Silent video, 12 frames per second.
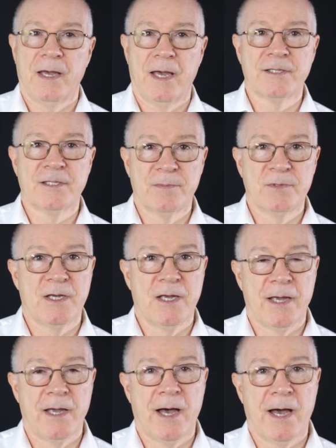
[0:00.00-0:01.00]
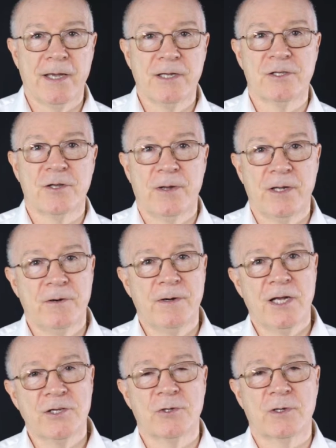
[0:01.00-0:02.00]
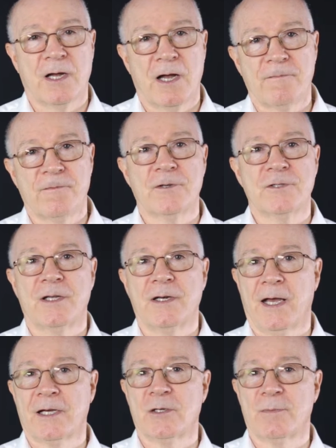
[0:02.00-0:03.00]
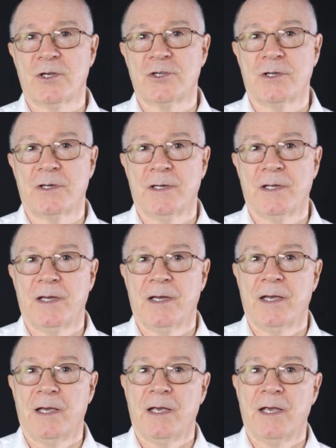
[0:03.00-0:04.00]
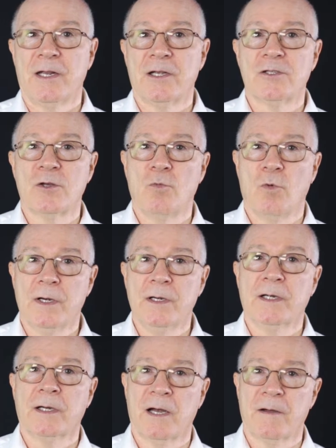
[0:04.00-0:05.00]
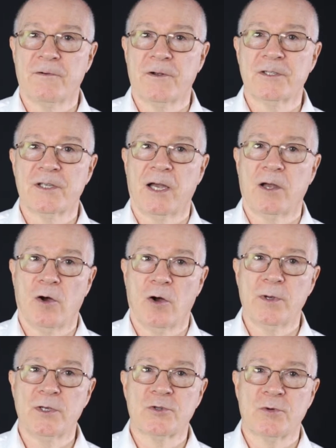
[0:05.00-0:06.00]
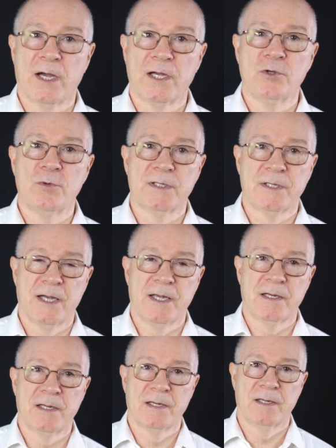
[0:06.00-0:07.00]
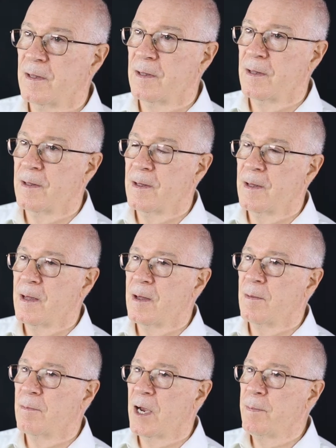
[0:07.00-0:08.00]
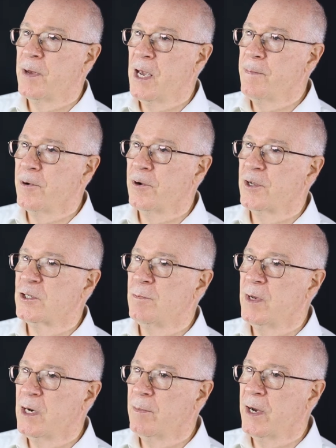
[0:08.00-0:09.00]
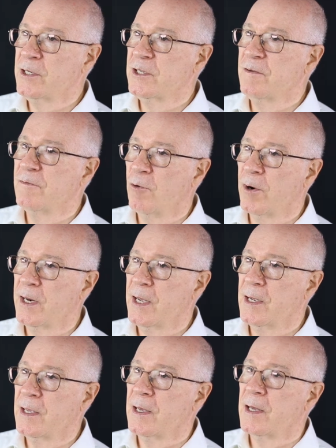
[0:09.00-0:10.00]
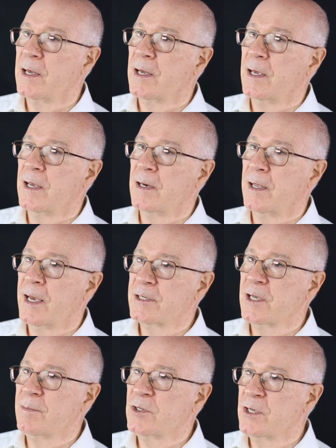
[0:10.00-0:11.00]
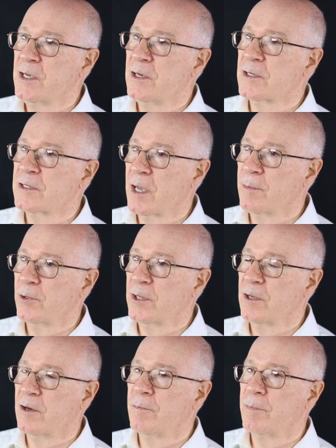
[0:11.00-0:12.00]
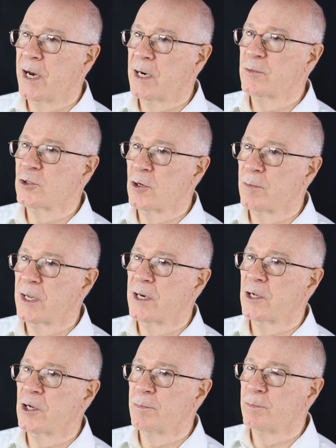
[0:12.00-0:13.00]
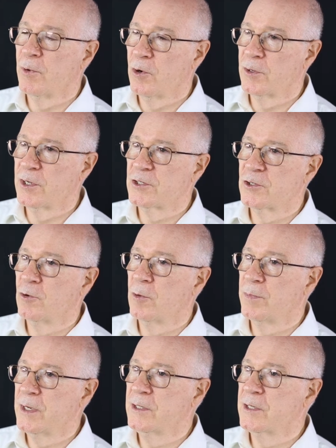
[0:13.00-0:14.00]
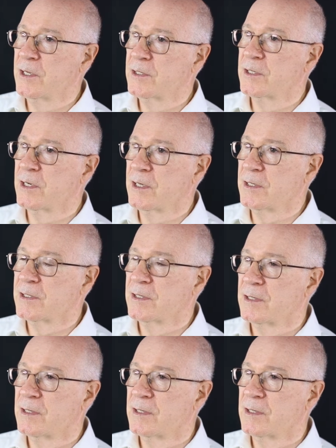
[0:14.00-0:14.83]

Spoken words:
SMTAI is their international conference and exhibition. It is the one conference I always try to attend. My paper is Minimizing Voiding in SMT Assembly of Bottom-Terminated Components, or BTCs.